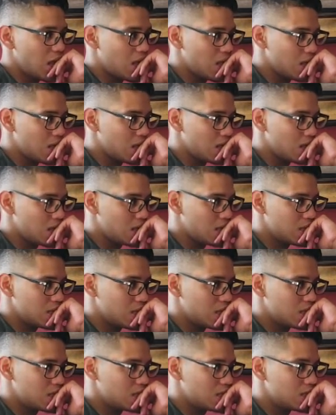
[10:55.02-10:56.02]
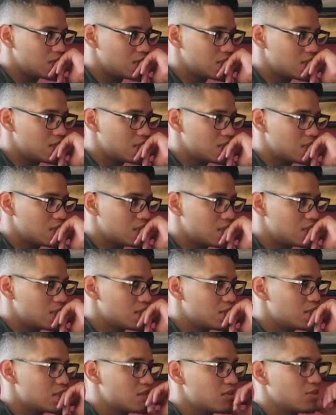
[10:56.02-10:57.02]

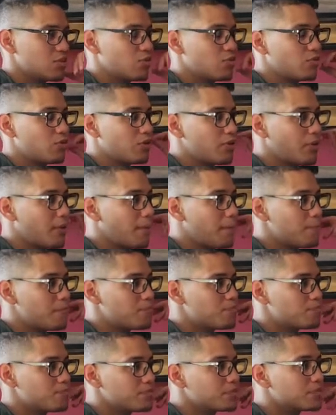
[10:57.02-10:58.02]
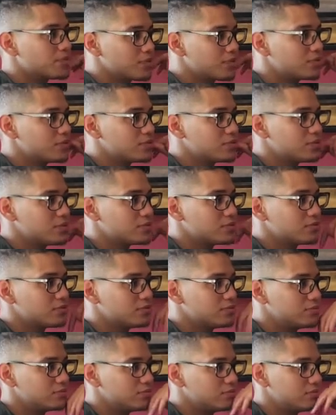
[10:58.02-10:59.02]

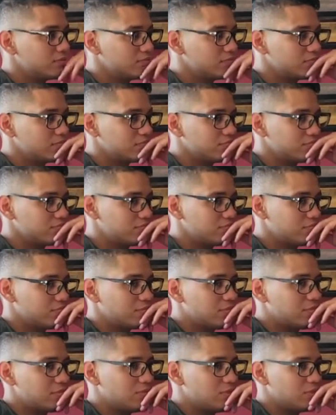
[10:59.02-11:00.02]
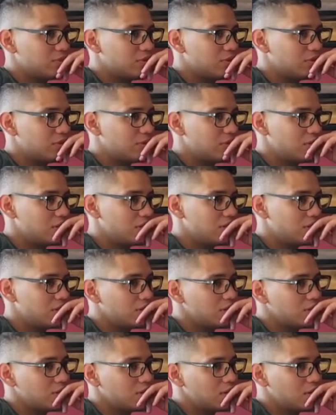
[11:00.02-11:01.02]

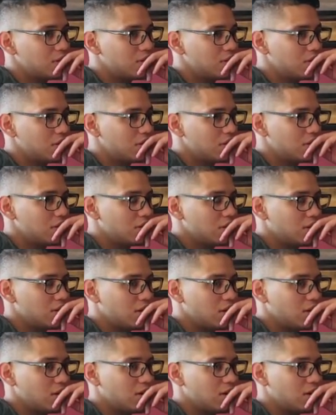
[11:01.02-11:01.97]
The person shown says nothing.